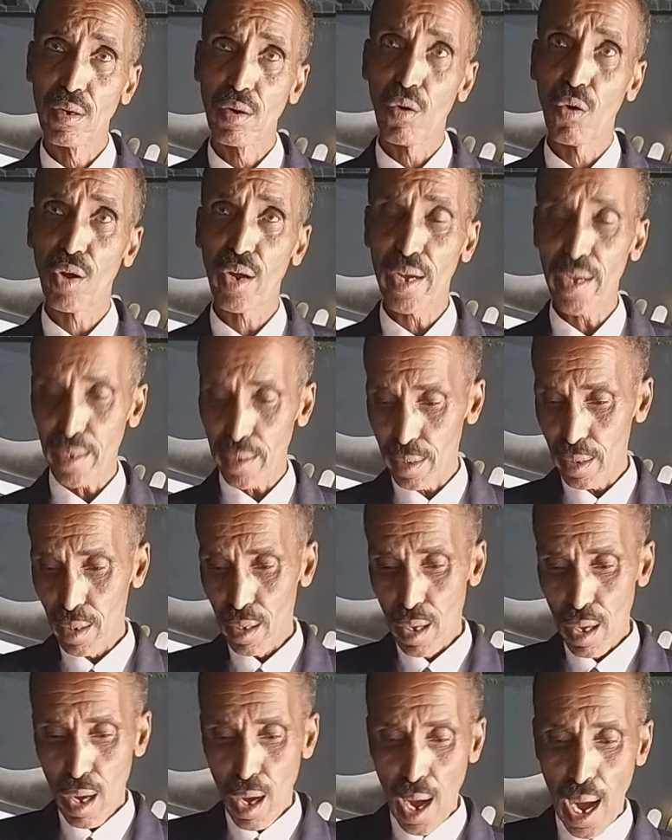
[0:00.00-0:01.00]
Okay?
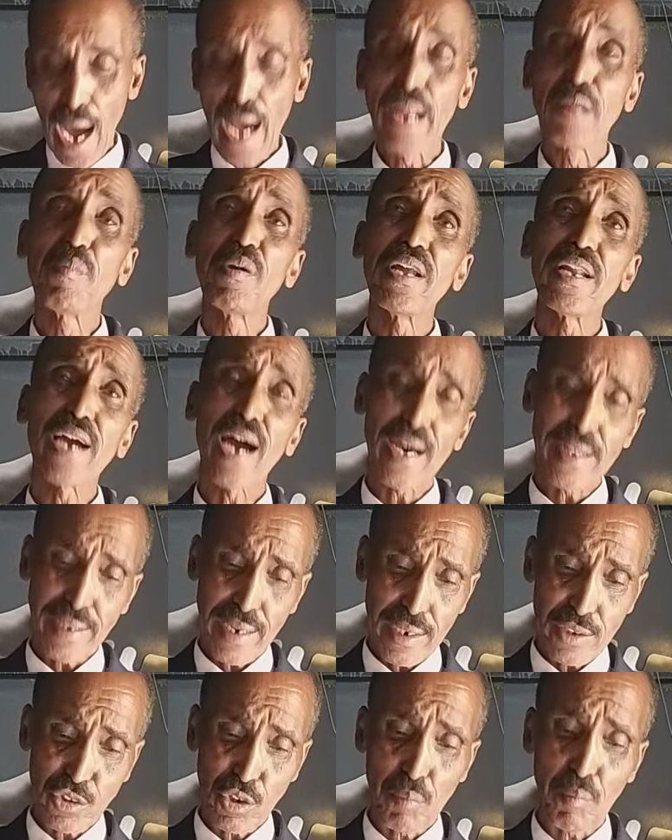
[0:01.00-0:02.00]
And many other
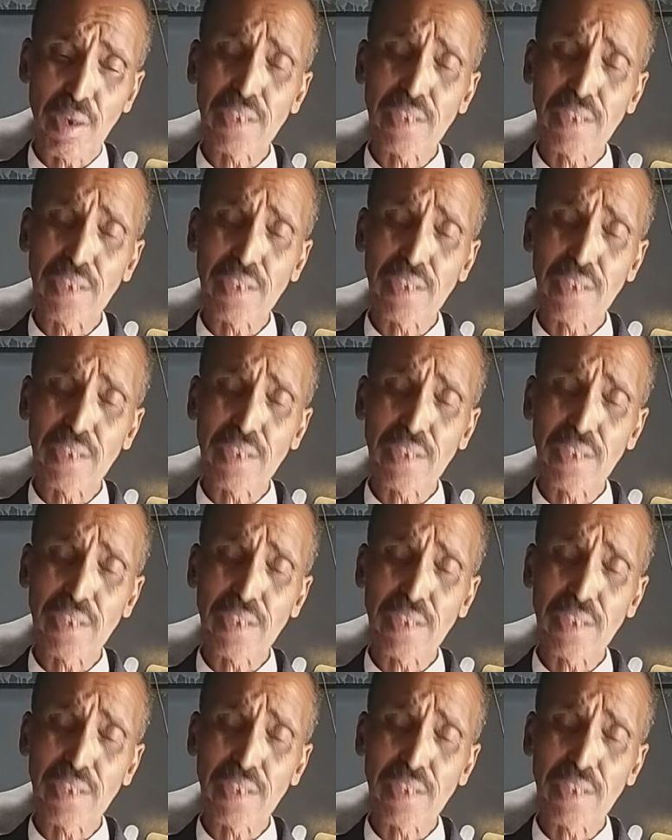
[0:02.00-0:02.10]
nations,